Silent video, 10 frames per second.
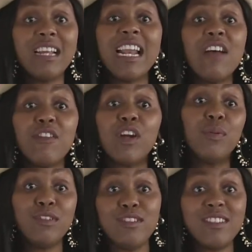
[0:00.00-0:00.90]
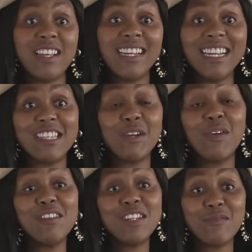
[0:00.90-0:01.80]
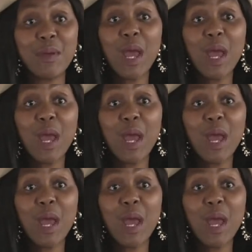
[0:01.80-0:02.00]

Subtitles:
and having a producer. It's the equivalent of